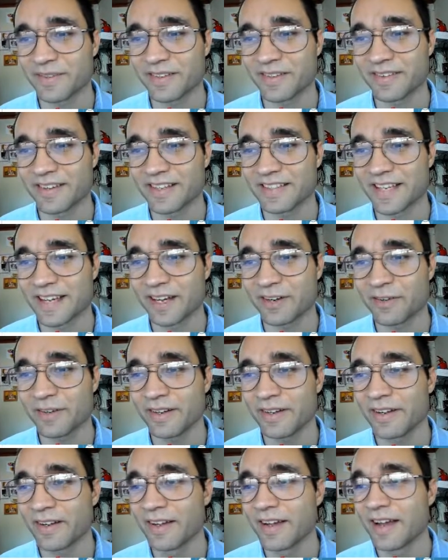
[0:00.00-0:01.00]
You know, he gets angry.
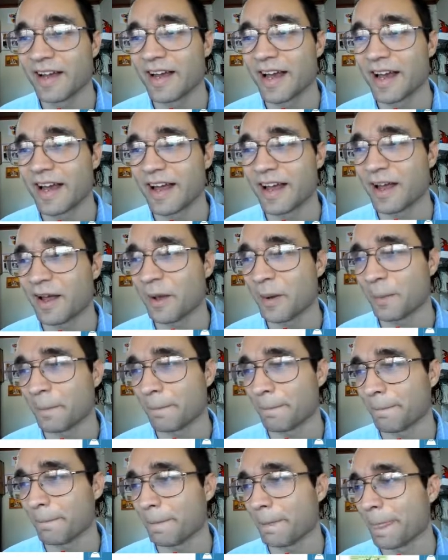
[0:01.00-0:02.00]

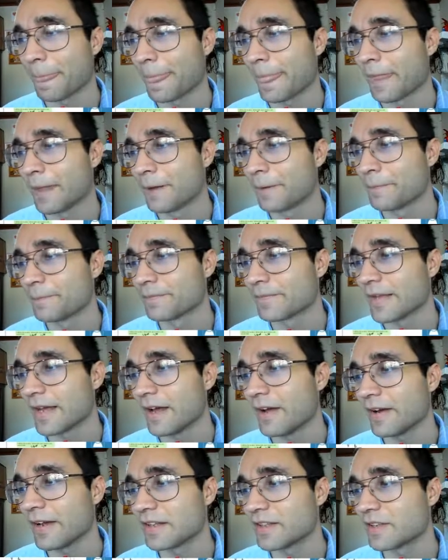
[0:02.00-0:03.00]
Um,
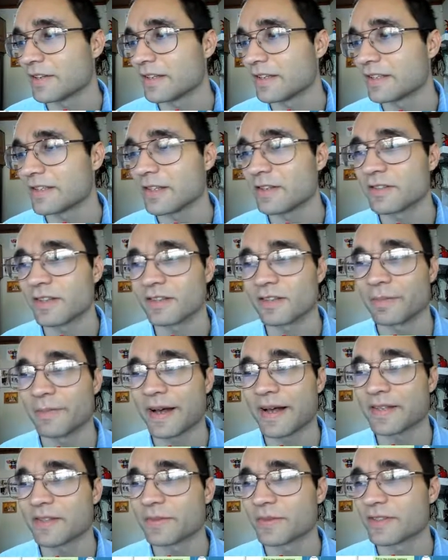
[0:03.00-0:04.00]
okay, so there's loads and loads of
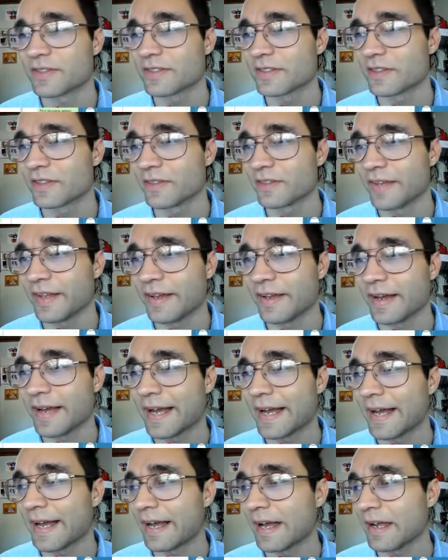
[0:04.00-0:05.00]
maths we just did on there,
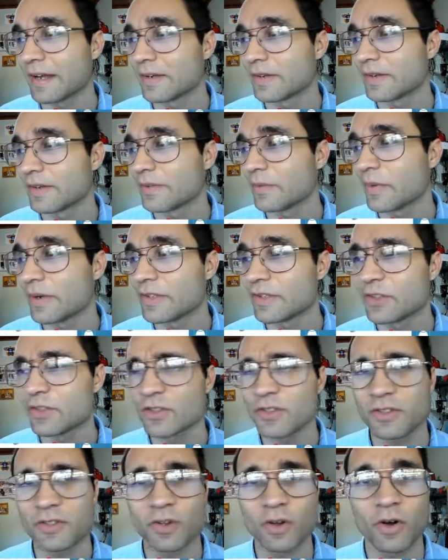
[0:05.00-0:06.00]
and it's
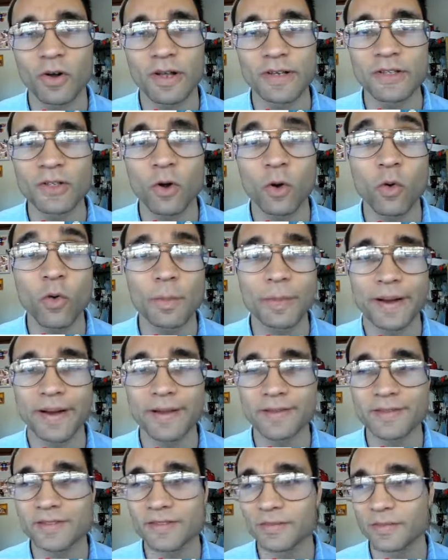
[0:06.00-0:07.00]
just not it's not all
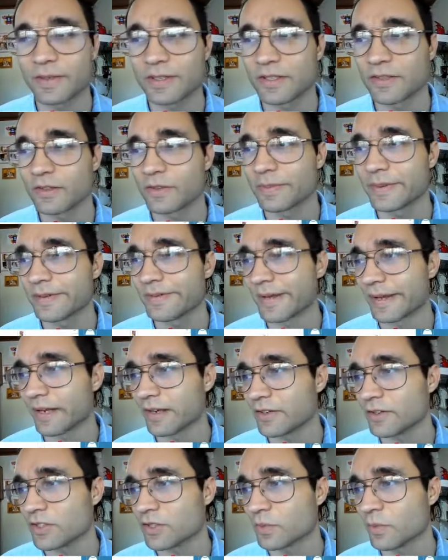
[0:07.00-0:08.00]
maths. We do a bit of
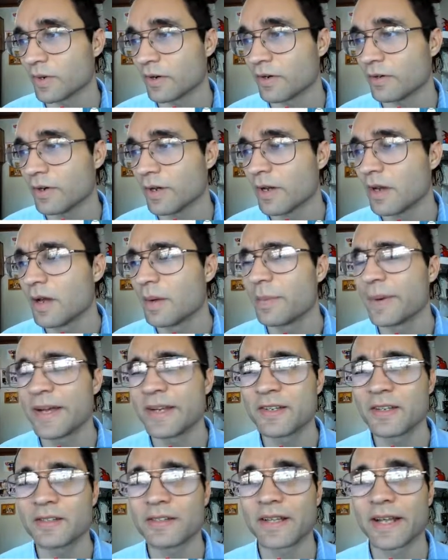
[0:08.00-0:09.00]
English as well, but he
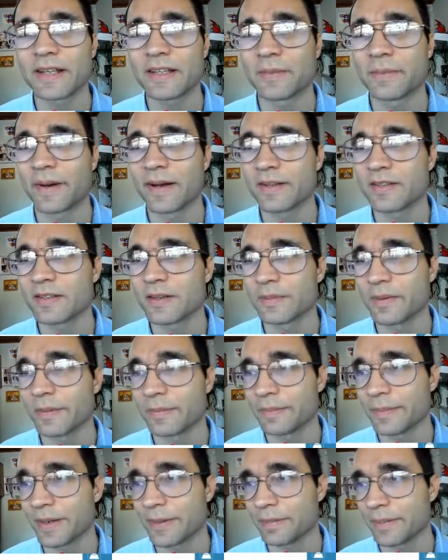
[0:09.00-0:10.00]
does like the maths a bit,
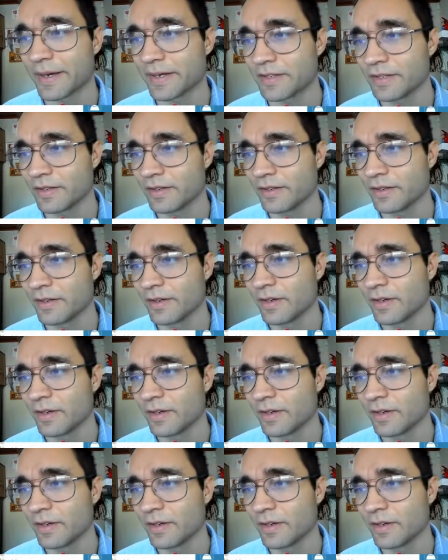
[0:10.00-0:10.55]
bit better.